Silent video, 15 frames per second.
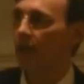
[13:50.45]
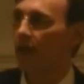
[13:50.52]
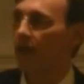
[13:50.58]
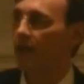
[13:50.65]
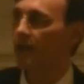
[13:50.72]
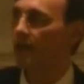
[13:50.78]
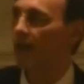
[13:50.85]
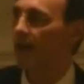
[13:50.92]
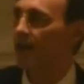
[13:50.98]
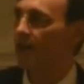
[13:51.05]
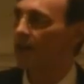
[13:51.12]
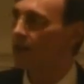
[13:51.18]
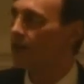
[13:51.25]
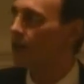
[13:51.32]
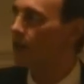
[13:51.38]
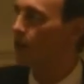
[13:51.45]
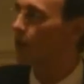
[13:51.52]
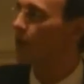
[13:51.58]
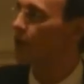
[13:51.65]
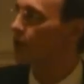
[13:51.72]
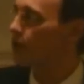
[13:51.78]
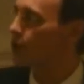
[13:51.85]
And I think that your
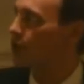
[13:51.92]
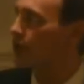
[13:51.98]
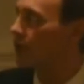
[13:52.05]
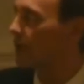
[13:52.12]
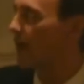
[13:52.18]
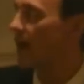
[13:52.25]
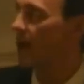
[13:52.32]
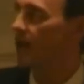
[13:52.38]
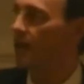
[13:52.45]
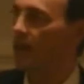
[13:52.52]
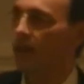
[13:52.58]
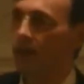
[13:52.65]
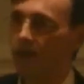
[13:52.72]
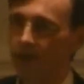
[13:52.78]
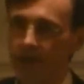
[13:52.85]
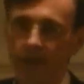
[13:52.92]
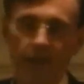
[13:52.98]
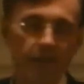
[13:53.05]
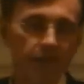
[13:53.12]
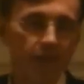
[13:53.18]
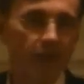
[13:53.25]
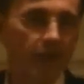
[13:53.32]
research has validated, and
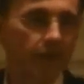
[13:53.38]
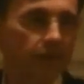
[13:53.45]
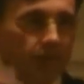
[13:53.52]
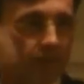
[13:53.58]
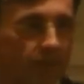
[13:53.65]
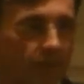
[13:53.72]
I